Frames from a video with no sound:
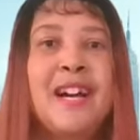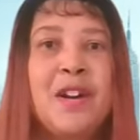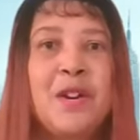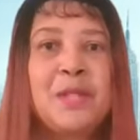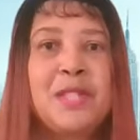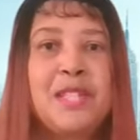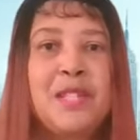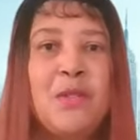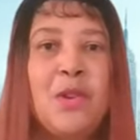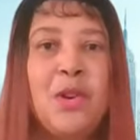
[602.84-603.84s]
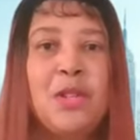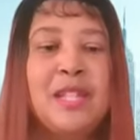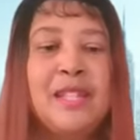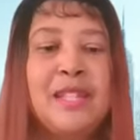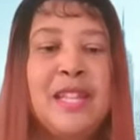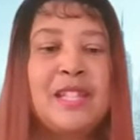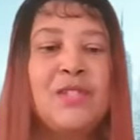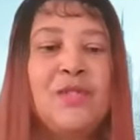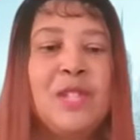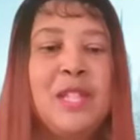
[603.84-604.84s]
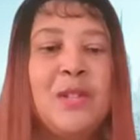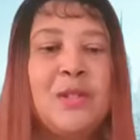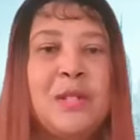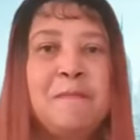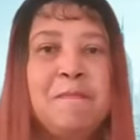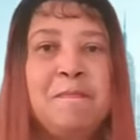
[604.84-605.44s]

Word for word: I hope to see you all in the next video.